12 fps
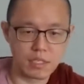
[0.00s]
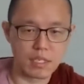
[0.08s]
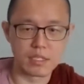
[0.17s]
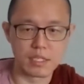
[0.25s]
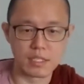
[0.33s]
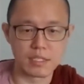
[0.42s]

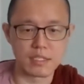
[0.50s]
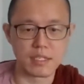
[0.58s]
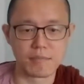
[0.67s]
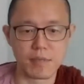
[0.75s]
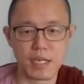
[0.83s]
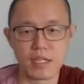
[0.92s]
dirty their
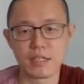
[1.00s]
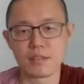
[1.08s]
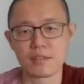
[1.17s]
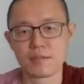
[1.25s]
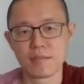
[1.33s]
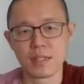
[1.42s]

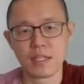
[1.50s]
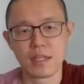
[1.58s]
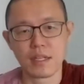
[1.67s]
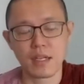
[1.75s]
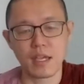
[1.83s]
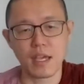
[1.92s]
place,
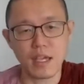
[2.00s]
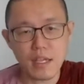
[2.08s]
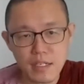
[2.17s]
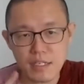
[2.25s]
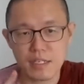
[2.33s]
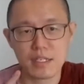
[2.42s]

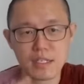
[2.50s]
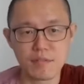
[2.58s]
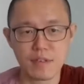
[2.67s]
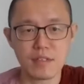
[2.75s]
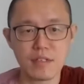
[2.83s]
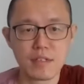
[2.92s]
and
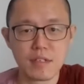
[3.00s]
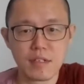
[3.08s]
even